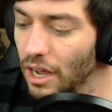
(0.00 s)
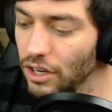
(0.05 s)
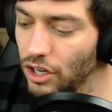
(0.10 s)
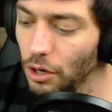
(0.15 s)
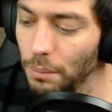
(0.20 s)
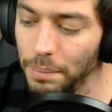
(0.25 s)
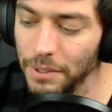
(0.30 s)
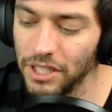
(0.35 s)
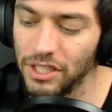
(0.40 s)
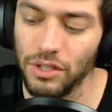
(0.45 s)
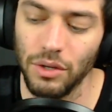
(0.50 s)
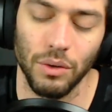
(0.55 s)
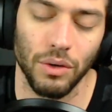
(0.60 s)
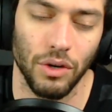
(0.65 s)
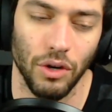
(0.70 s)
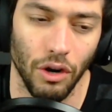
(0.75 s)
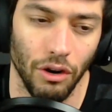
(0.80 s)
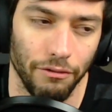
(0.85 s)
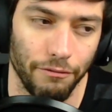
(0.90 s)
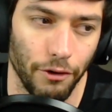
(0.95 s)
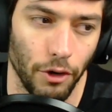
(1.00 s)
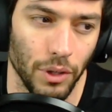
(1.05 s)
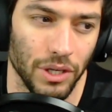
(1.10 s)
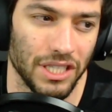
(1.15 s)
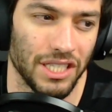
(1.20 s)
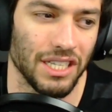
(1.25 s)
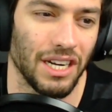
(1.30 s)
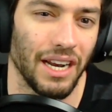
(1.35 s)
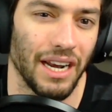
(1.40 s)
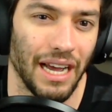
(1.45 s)
Don't be so goal
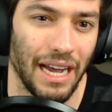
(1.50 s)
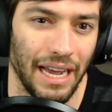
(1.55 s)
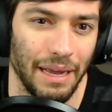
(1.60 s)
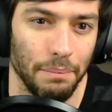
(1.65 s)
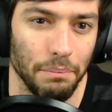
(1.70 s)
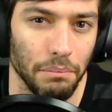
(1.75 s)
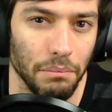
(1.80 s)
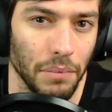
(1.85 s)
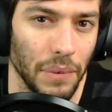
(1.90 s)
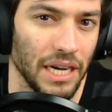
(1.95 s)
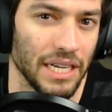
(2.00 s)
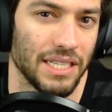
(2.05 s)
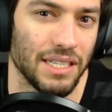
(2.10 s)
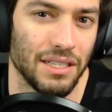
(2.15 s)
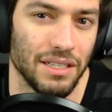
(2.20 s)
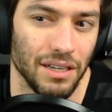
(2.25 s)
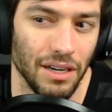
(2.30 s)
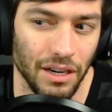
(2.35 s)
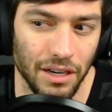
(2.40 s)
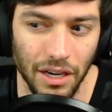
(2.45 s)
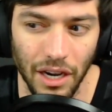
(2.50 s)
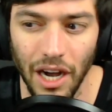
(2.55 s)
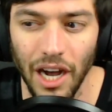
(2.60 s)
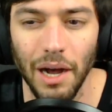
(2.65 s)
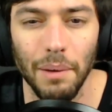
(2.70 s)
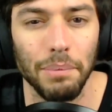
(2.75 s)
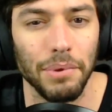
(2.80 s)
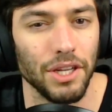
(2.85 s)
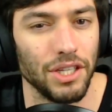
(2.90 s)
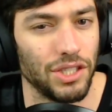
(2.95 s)
focused on I must
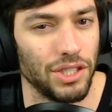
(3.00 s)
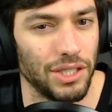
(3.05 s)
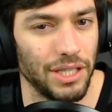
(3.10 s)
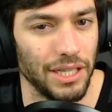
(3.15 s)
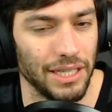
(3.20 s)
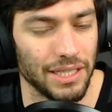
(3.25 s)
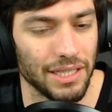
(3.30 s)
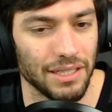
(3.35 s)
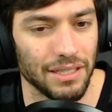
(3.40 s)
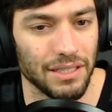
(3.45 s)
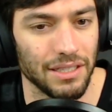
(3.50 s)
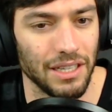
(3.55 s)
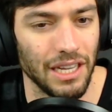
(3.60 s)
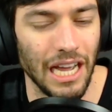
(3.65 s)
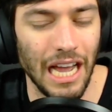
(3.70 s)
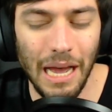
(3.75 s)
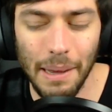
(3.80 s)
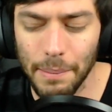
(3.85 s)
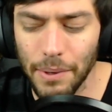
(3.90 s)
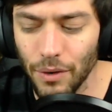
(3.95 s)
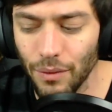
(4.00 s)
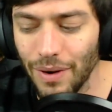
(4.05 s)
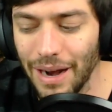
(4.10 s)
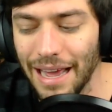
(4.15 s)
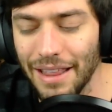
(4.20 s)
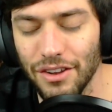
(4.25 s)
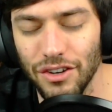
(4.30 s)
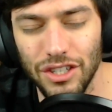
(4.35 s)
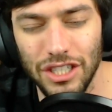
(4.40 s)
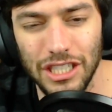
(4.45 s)
accomplish this, but
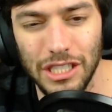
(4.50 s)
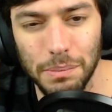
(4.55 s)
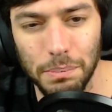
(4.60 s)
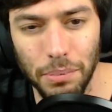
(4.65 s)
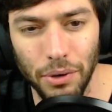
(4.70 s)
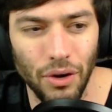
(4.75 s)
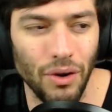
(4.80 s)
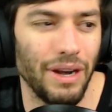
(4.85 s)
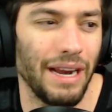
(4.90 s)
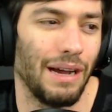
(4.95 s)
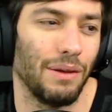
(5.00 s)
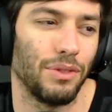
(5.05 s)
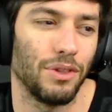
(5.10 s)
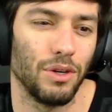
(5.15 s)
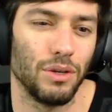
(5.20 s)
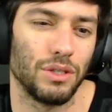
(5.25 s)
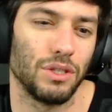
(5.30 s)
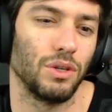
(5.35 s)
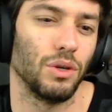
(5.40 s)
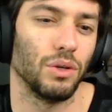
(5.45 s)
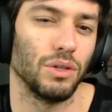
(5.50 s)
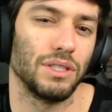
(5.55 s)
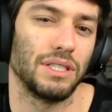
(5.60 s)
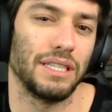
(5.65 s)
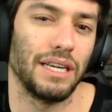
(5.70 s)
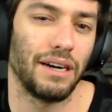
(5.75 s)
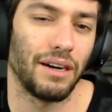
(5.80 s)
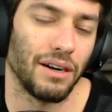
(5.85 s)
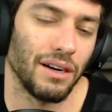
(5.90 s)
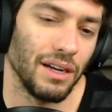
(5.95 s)
rather just put out those goals
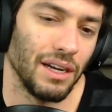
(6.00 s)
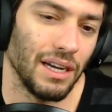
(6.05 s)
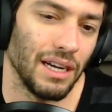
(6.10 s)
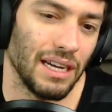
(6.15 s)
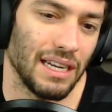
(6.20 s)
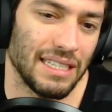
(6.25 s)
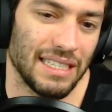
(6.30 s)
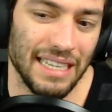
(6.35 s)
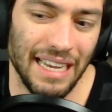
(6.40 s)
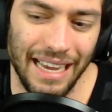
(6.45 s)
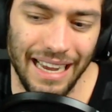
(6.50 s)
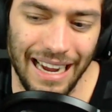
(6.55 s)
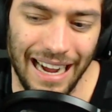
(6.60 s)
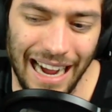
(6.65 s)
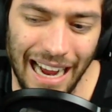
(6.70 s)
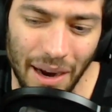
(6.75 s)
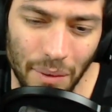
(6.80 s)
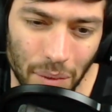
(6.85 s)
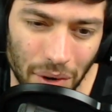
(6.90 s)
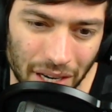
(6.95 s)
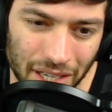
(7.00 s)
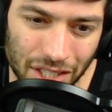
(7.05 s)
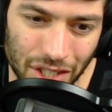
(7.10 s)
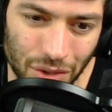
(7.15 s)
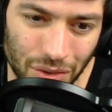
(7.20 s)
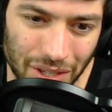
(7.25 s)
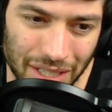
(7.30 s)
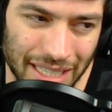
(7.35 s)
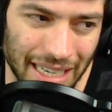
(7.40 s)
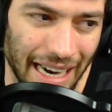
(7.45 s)
there. Say, I want
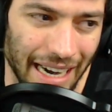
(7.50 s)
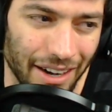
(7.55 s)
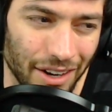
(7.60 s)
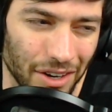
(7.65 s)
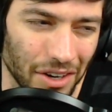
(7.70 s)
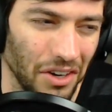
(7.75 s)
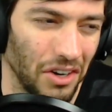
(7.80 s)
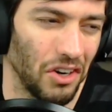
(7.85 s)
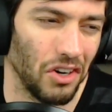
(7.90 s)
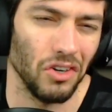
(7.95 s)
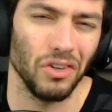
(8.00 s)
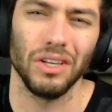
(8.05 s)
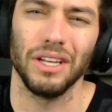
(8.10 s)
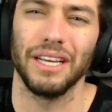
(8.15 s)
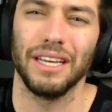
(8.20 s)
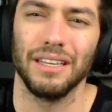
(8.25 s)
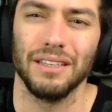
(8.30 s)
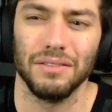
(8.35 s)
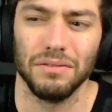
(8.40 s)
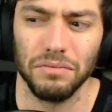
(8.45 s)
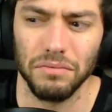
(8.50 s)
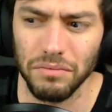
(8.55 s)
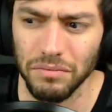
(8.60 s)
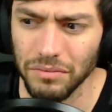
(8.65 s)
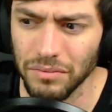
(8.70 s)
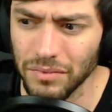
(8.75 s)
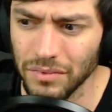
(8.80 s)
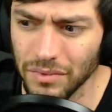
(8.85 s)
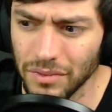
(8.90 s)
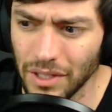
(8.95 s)
to retire early.
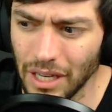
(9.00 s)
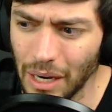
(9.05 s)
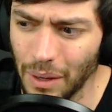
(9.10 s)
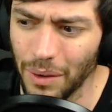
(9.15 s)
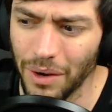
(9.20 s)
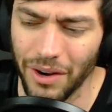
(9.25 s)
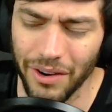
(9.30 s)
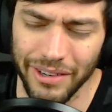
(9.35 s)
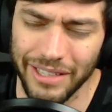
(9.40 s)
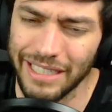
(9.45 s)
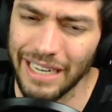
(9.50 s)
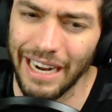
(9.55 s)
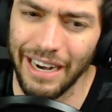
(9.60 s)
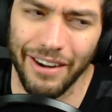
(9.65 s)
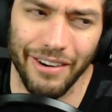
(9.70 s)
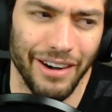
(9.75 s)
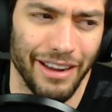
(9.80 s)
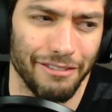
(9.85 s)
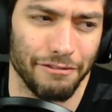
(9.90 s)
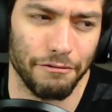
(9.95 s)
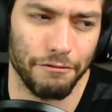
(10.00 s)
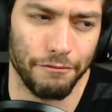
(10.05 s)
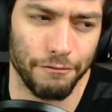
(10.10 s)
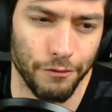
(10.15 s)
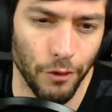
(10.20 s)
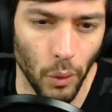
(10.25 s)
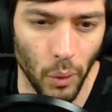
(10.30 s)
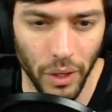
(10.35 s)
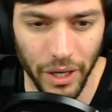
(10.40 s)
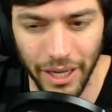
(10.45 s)
I want to retire at
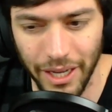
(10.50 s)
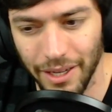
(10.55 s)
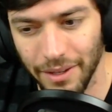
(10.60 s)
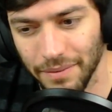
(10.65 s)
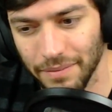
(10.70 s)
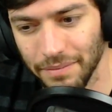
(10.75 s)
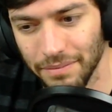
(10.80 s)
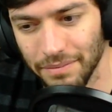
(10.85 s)
40.